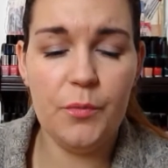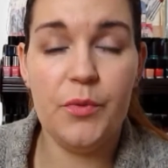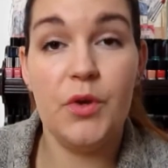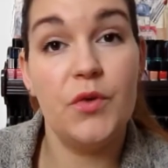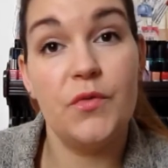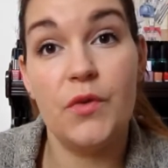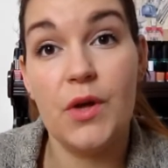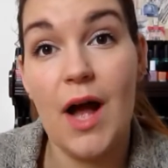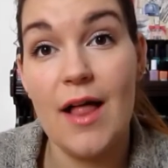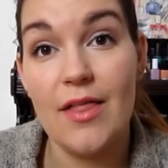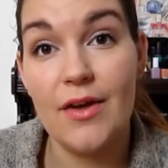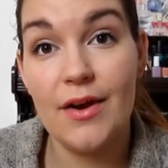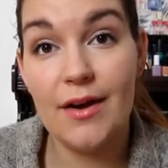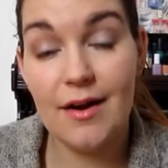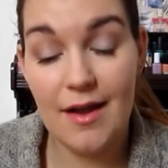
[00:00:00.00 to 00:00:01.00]
beautiful
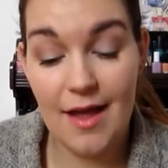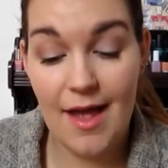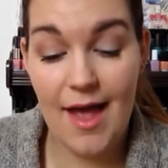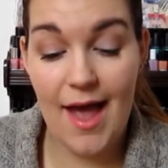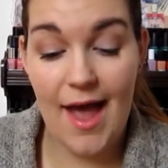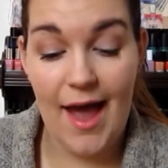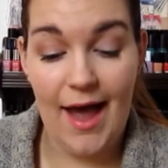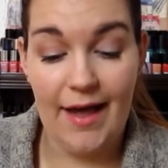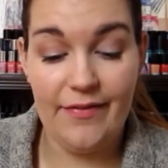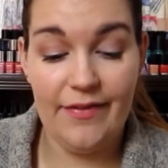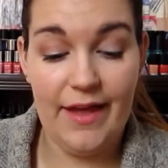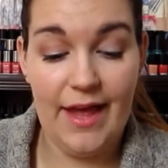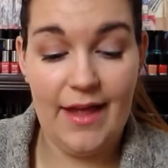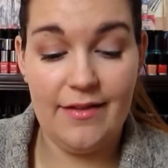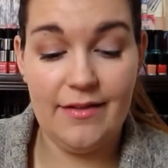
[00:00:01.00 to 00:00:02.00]
color. And
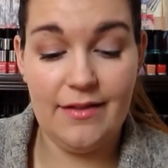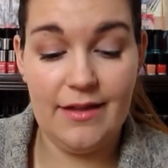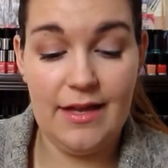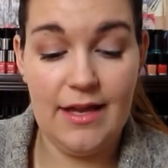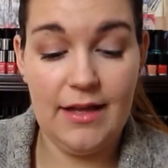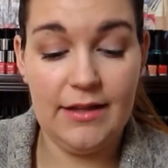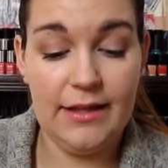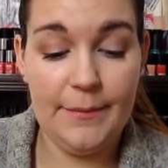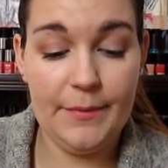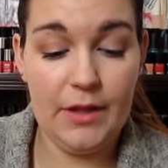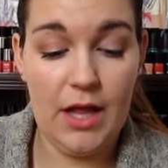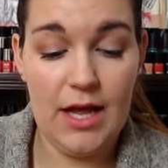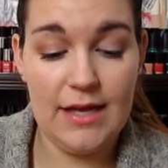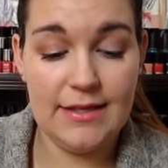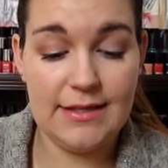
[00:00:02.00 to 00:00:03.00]
then the lip
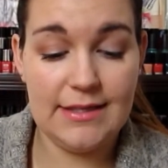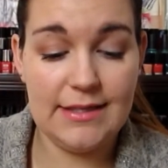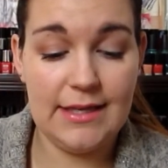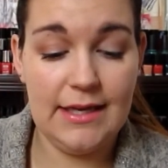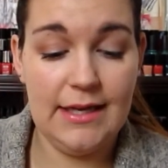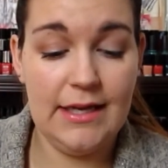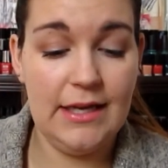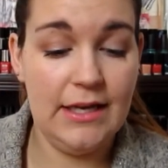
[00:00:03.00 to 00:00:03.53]
gloss